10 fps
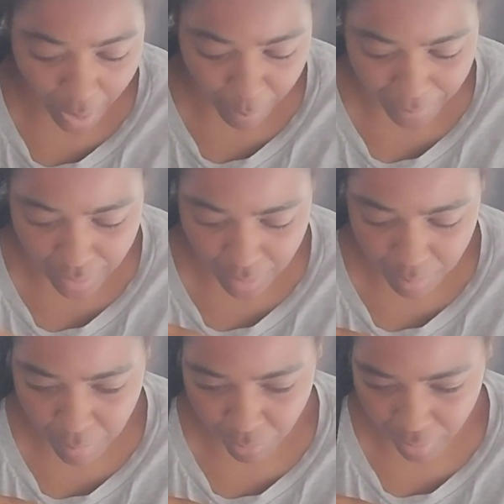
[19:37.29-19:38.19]
paid him
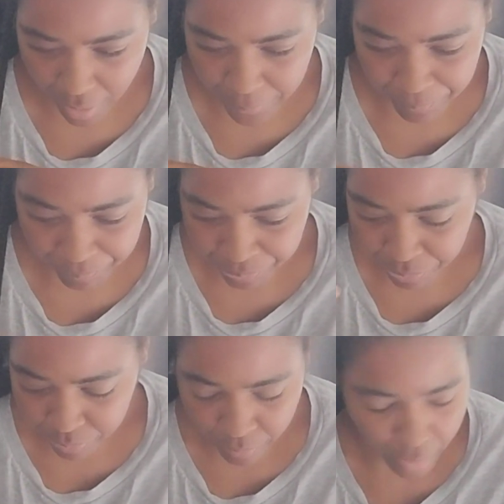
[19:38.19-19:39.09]
my rent
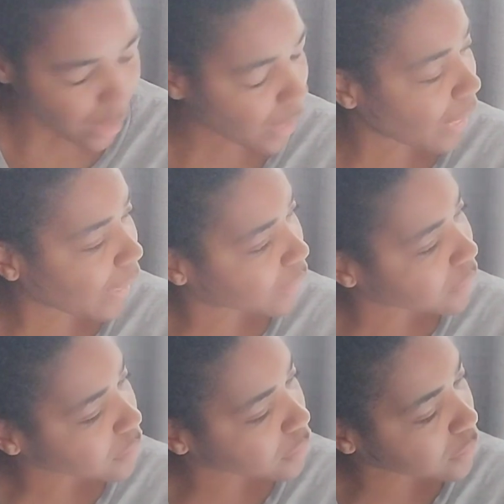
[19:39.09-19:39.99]
and
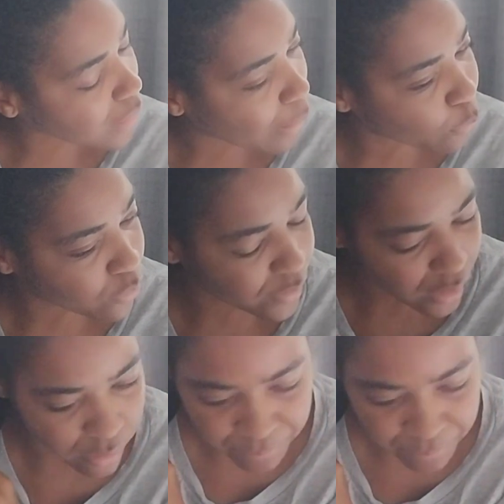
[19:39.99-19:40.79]
I moved in.